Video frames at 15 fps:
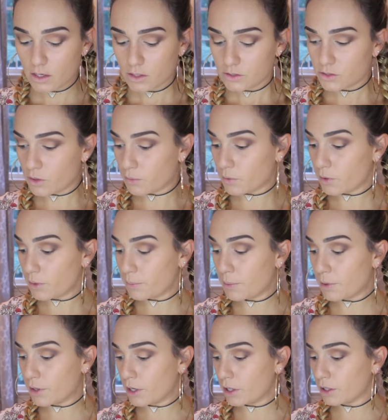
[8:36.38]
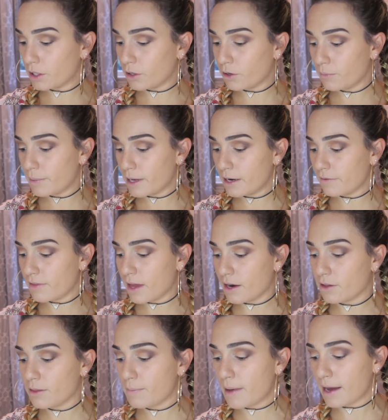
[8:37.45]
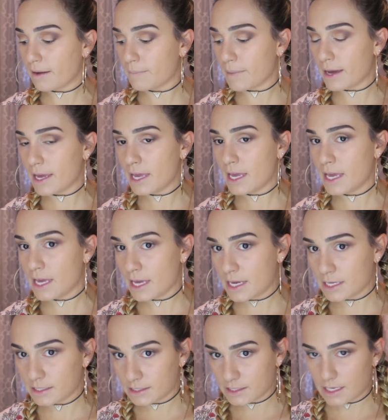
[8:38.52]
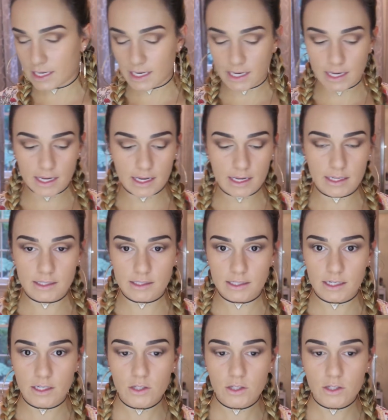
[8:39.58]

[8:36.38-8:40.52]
So I'm going to put a little bit of that on the back of my hand and